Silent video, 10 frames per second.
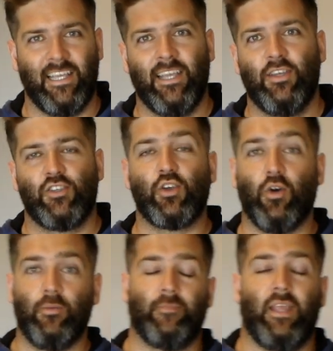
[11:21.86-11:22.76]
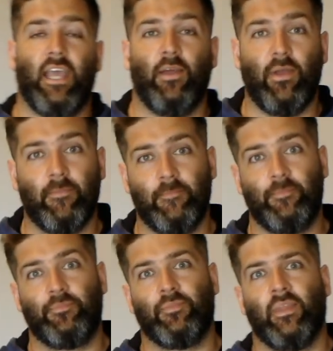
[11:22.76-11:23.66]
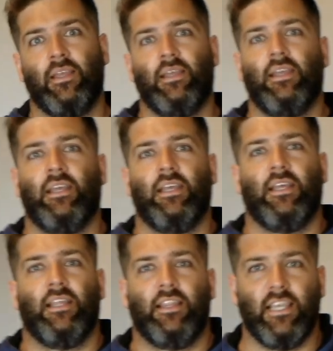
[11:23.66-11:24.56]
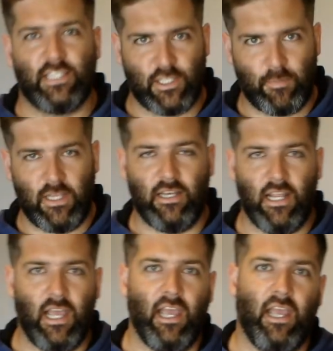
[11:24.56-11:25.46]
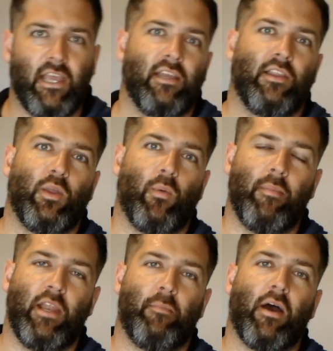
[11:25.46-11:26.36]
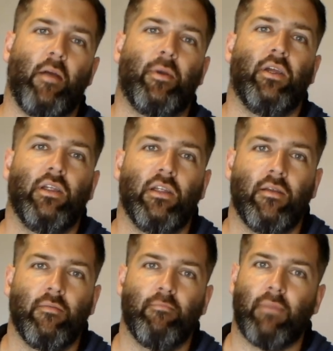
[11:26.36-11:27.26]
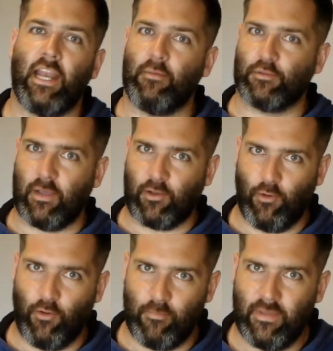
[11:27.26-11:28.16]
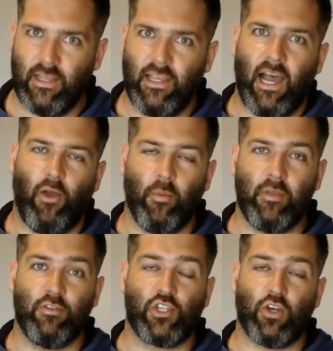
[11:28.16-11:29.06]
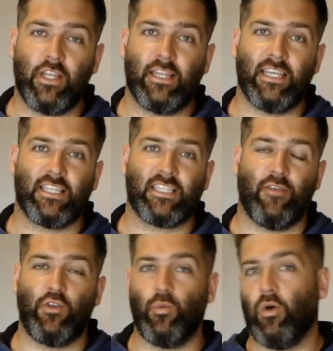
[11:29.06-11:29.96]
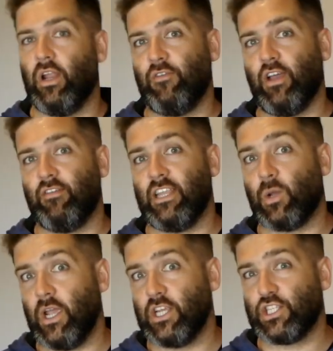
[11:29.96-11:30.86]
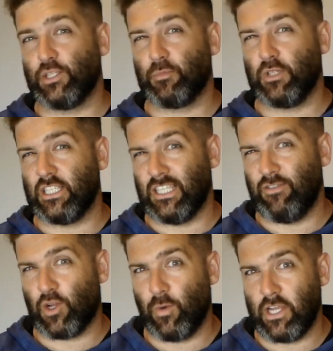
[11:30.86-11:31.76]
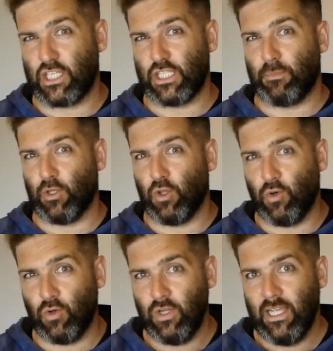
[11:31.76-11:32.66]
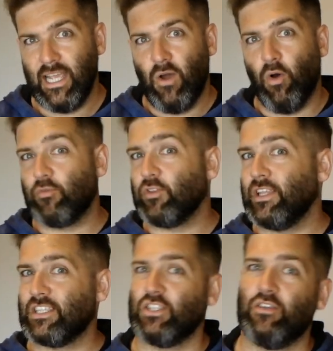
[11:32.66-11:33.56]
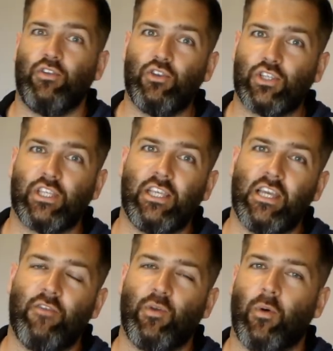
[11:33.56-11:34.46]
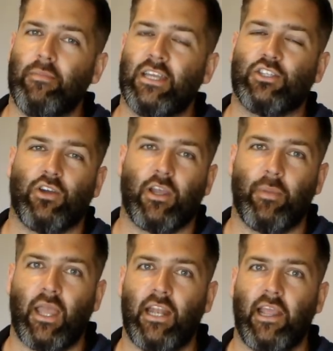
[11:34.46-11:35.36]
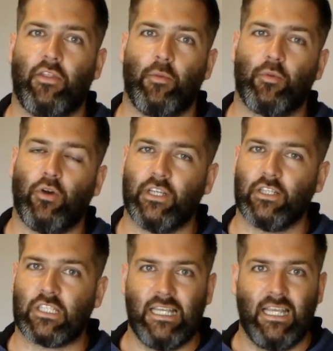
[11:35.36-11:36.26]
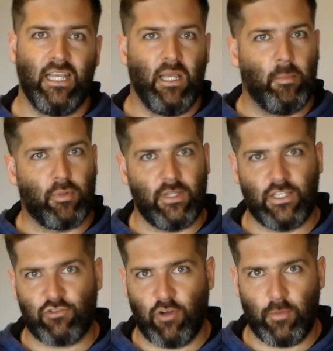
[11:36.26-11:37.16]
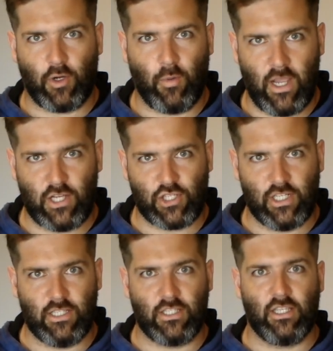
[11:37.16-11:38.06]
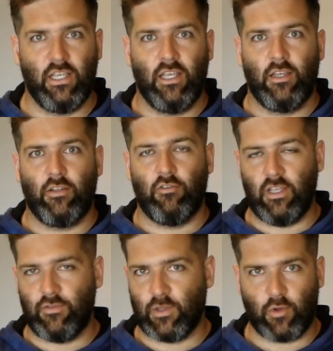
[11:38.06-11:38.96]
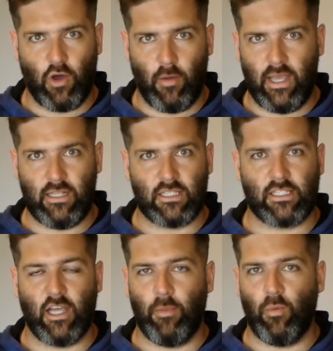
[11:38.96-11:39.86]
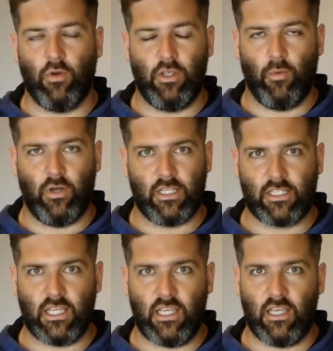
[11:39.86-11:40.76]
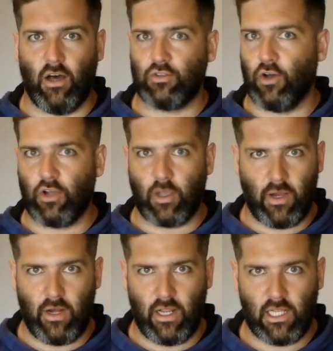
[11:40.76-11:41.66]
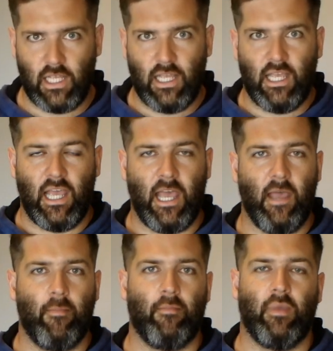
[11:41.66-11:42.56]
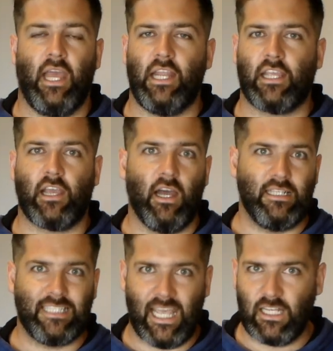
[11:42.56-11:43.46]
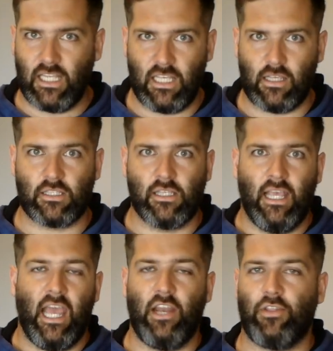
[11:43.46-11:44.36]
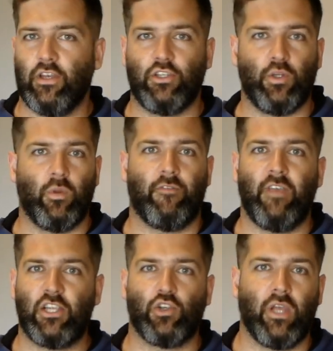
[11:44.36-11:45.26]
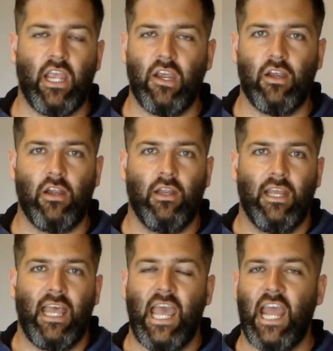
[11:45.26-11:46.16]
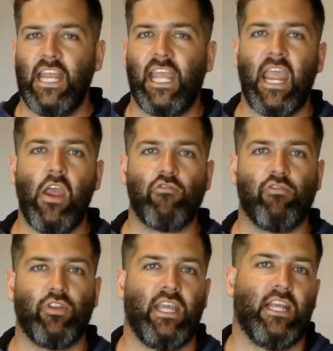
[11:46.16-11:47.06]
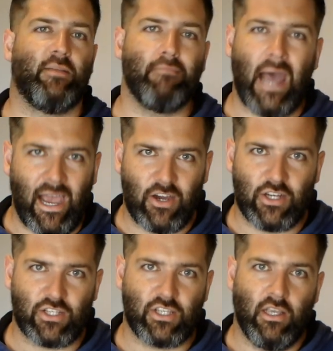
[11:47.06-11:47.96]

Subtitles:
So, anyway, this has been the 1 Minute Barber. My name is Michael Home. I hope you've enjoyed this. If you have any questions, please leave your questions below. Hopefully this is of use to you. If you want me to talk about any other products, please drop your questions, leave some comments, tell me what you want to see. I'll talk about it. Any cutting techniques, anything to do with facial hair, any hair related matters,